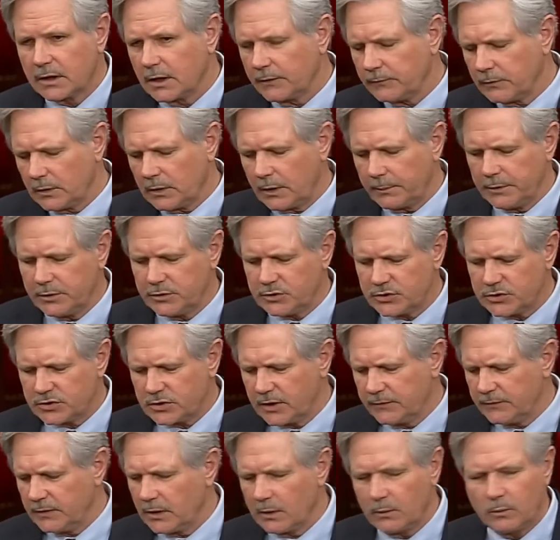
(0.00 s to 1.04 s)
Let me just
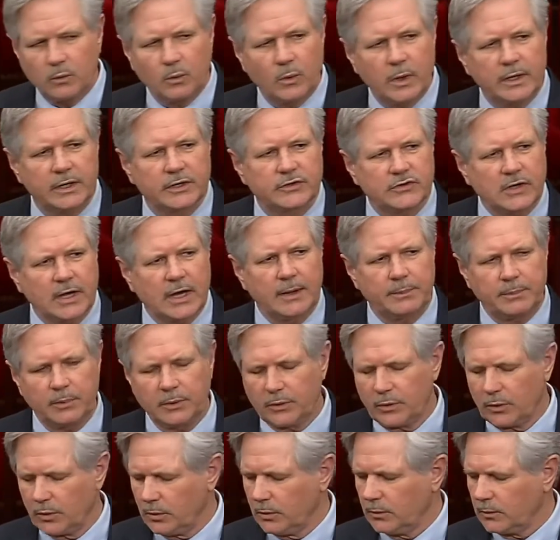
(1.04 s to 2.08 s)
give you one example,
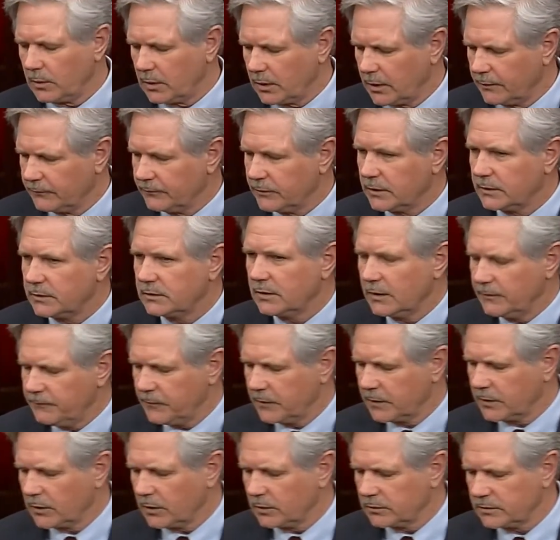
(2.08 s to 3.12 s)
though, of the
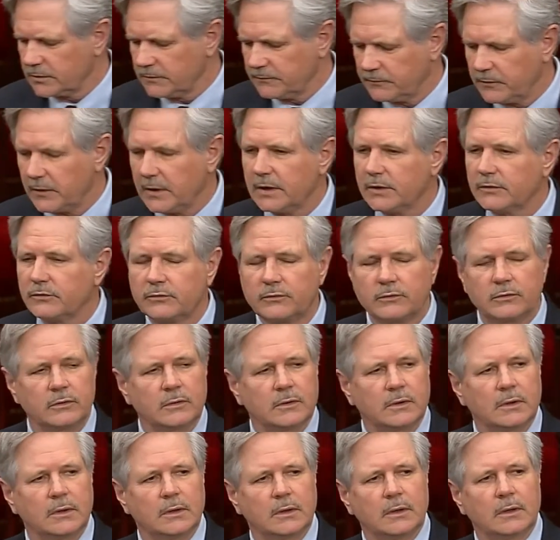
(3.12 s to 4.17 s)
difficulty faced
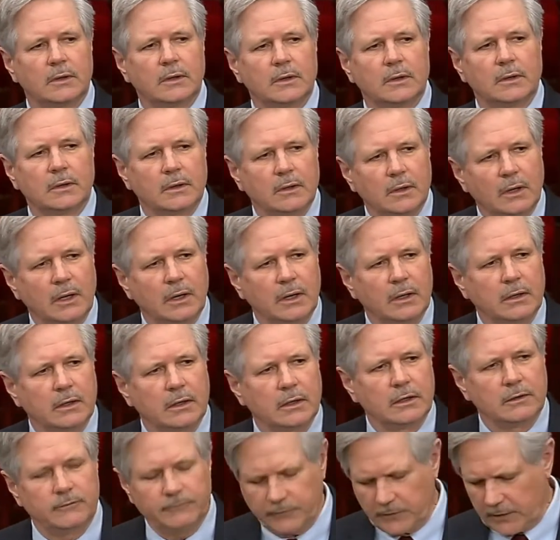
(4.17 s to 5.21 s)

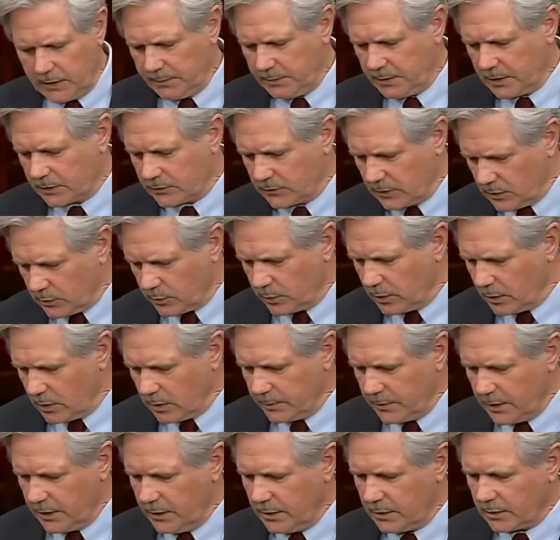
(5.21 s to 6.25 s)
in farm country, in rural
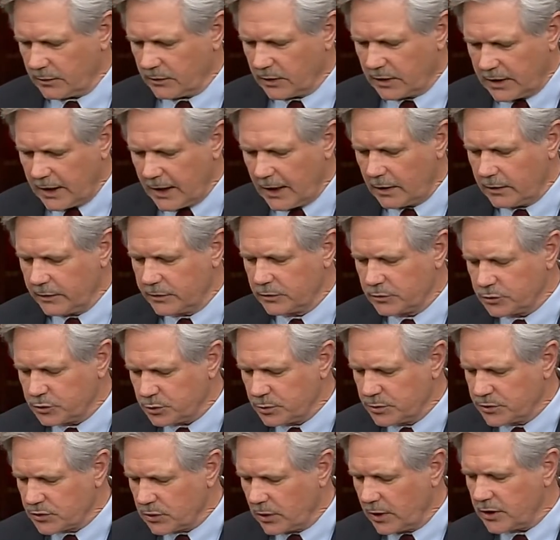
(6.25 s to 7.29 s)
America. The cattle
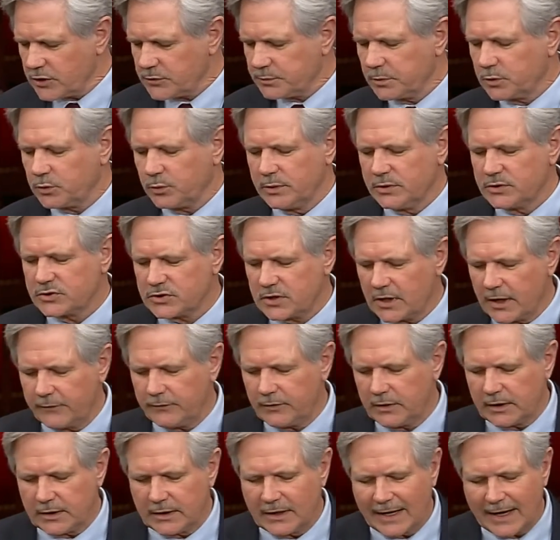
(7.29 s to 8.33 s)
industry has lost between
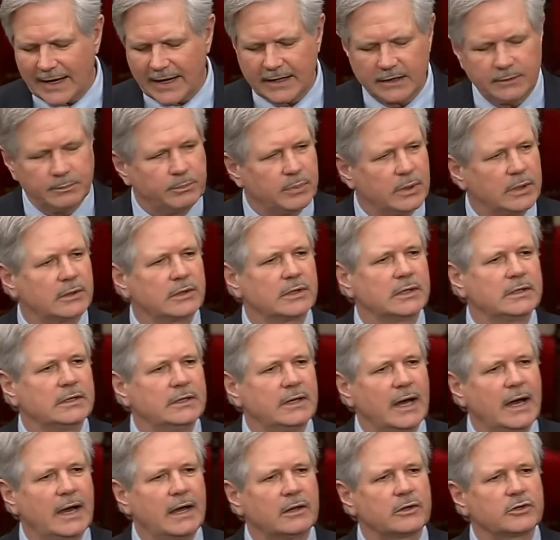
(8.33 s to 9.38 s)
$7 and $9 billion
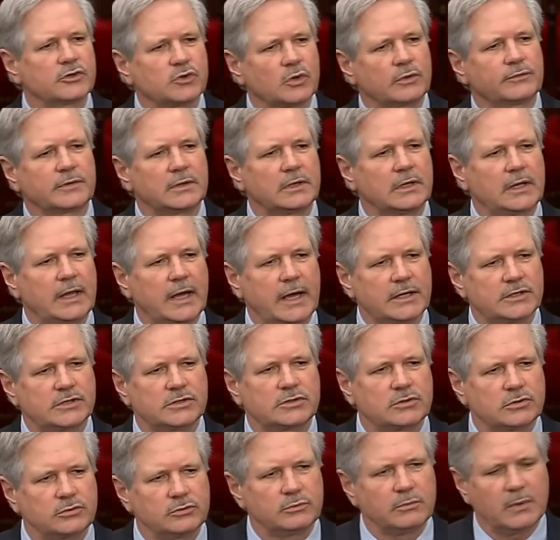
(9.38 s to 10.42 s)
over the last
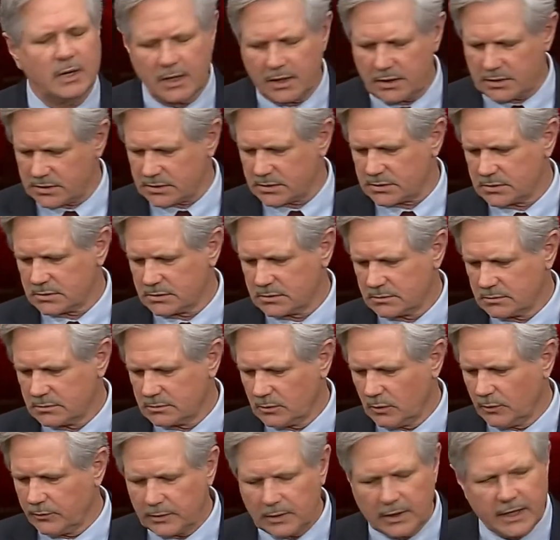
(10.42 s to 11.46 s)
2 months.
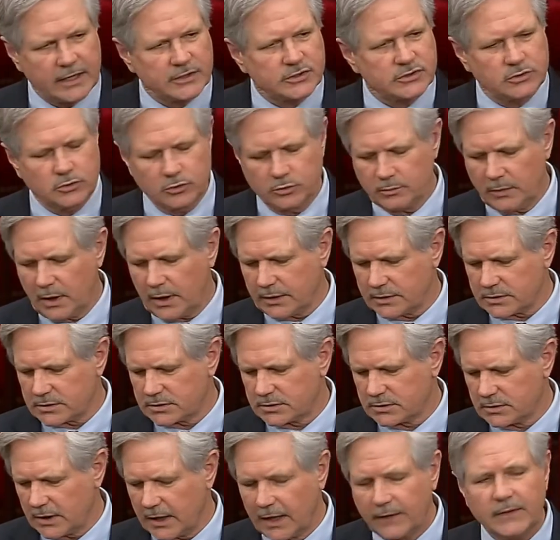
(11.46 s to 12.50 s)
Over the last 2
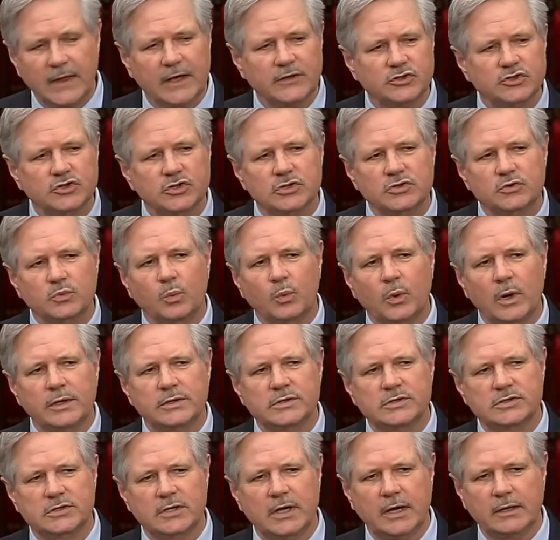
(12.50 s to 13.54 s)
months. And that's just one
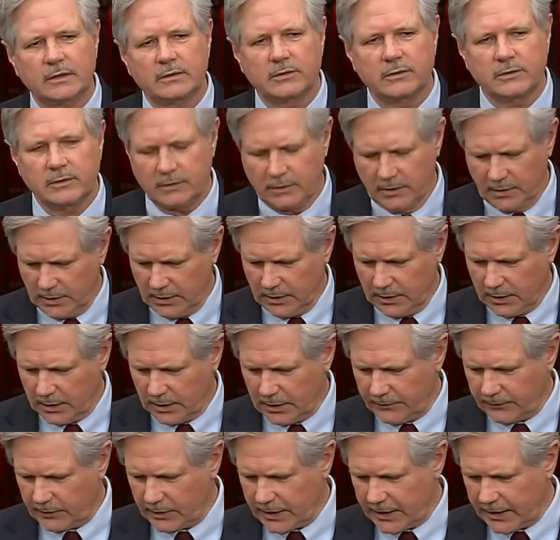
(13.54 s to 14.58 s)
sector
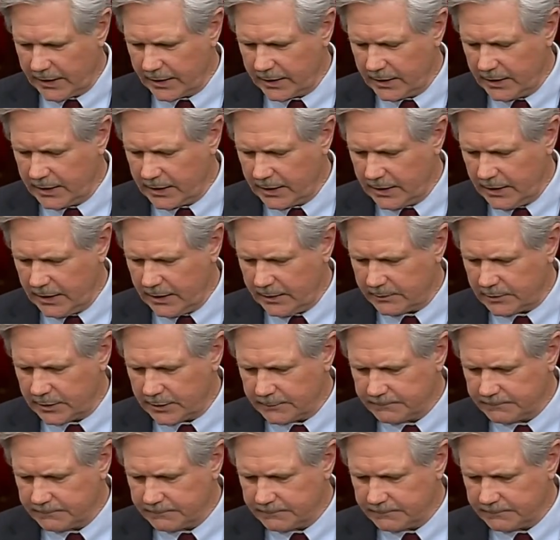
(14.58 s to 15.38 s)
of our ag economy.